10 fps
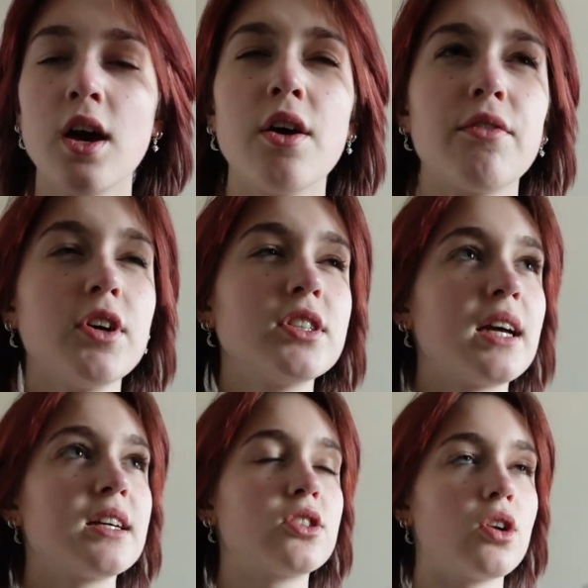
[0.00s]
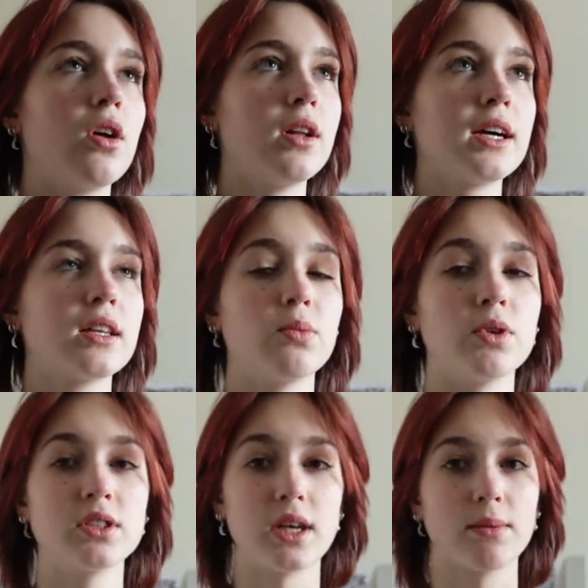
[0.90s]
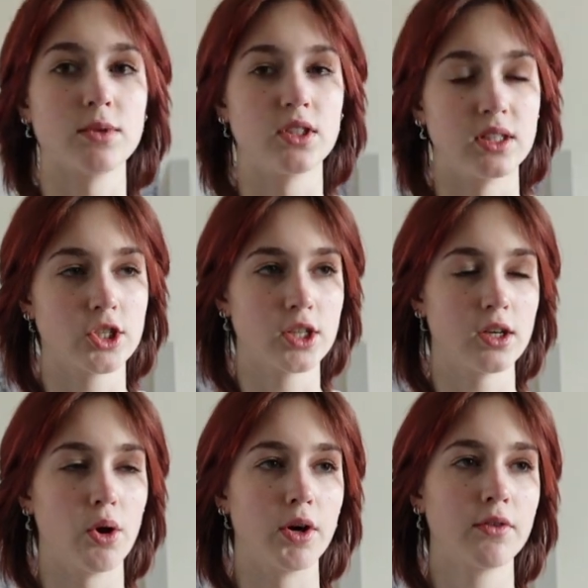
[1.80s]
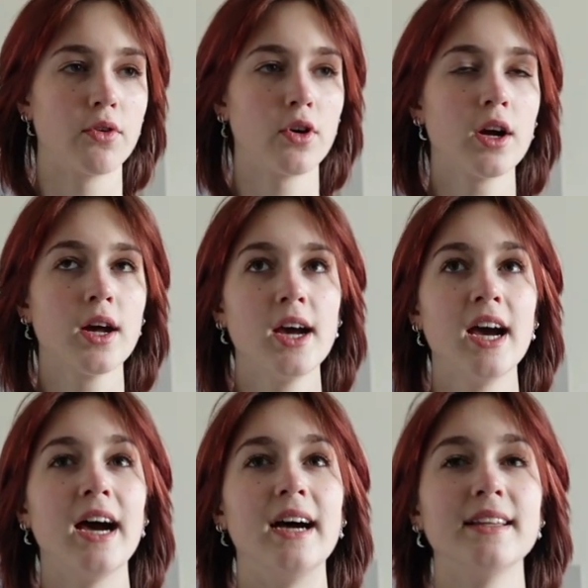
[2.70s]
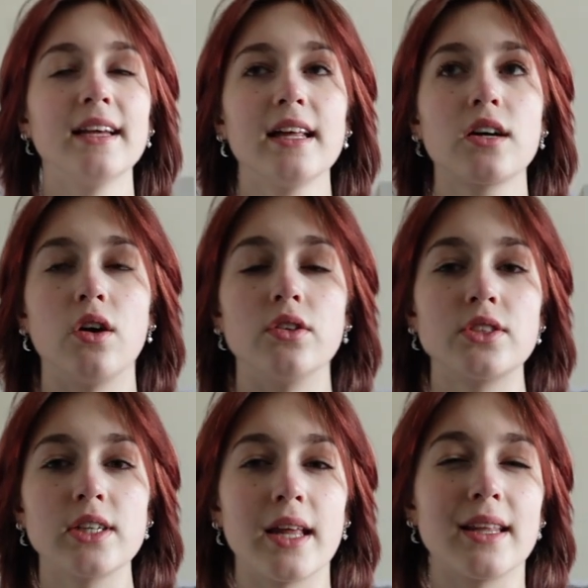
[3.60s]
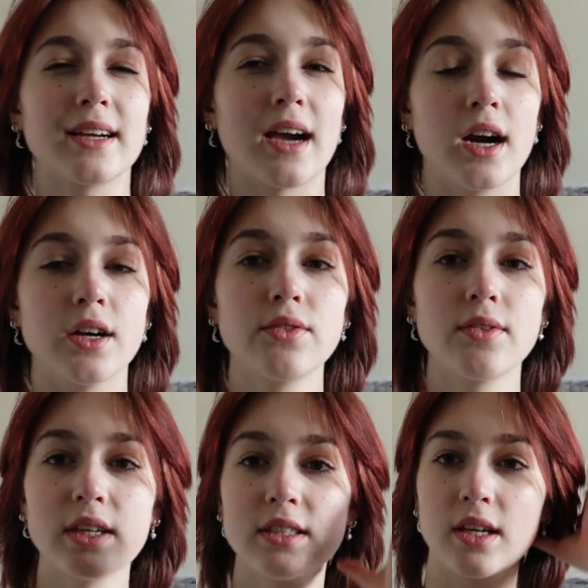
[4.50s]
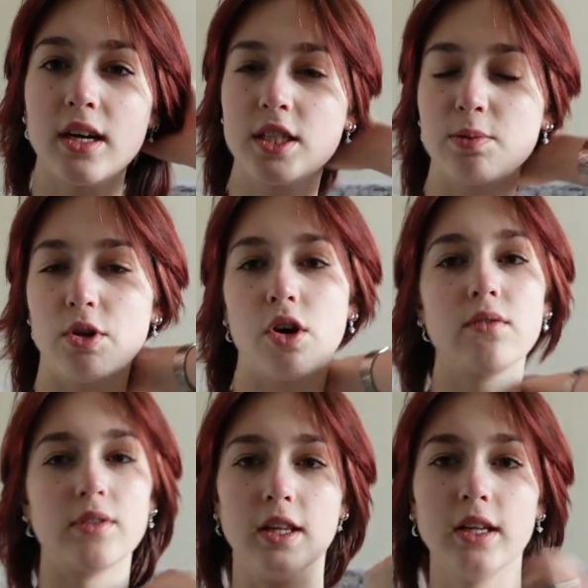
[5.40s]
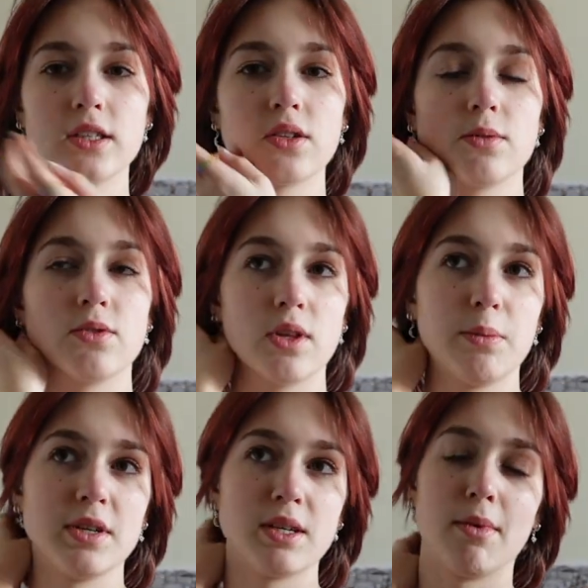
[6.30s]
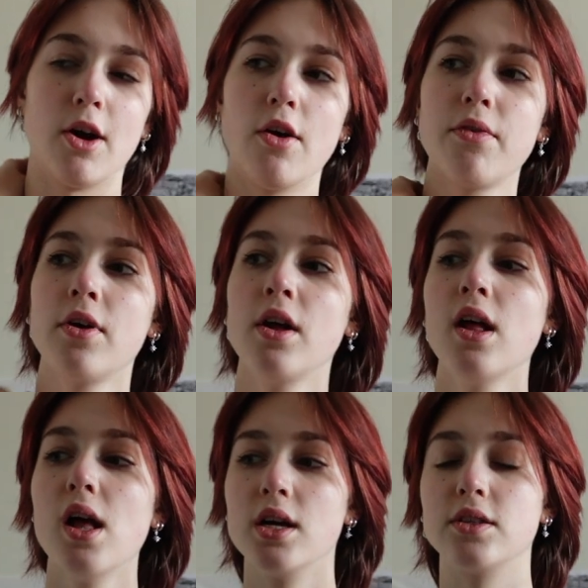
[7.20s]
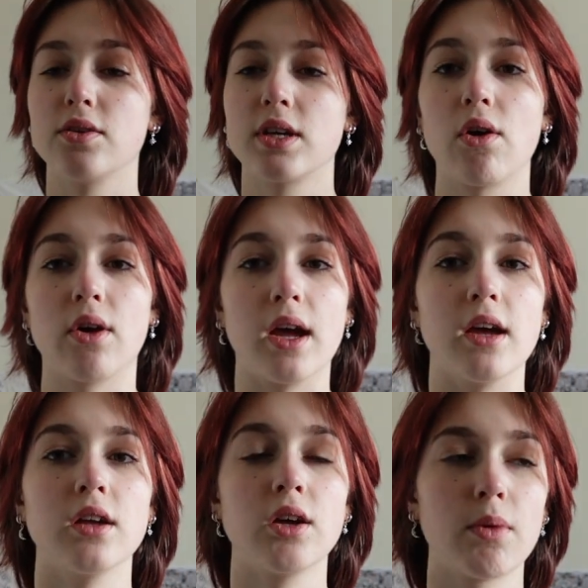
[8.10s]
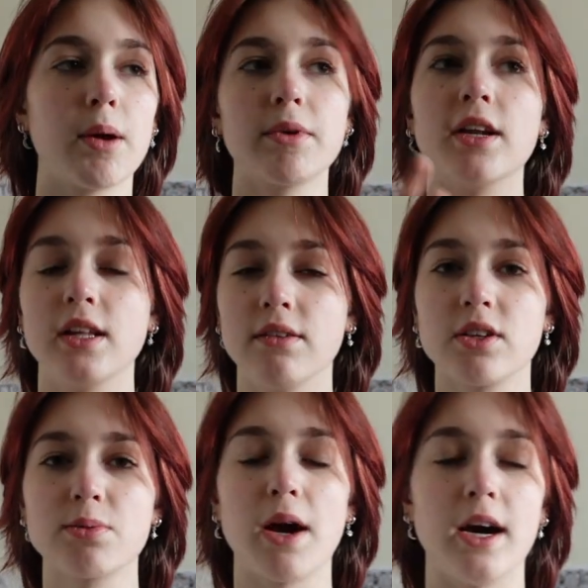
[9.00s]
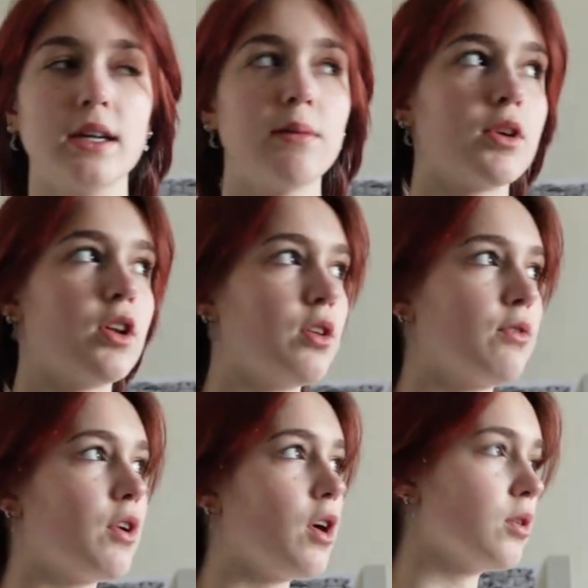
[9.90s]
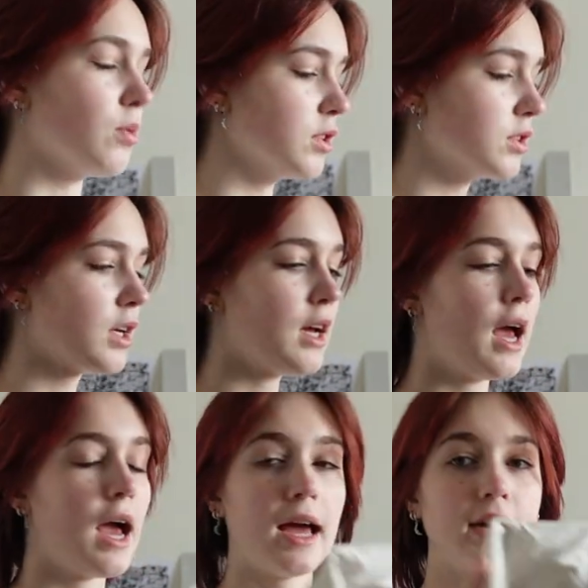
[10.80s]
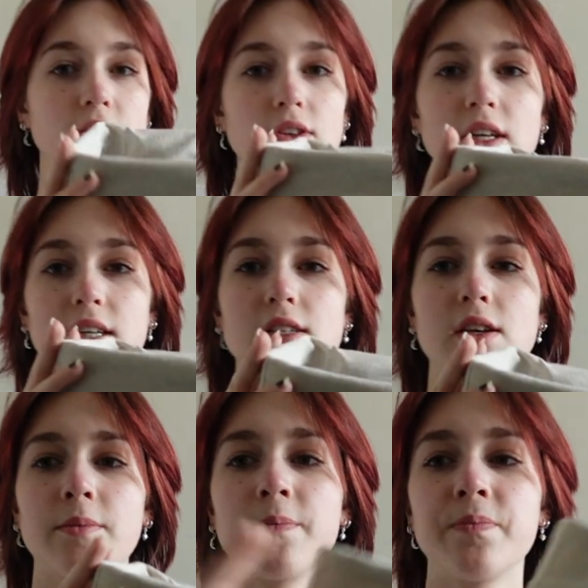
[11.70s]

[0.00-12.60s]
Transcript: First, I saw like the ones that I was initially going for, and they like constantly had like kind of the right size, but not really, so it was really pissing me off. So I was like, okay, you know what, I'm gonna leave this behind, I'm gonna look for other ones. And I saw these.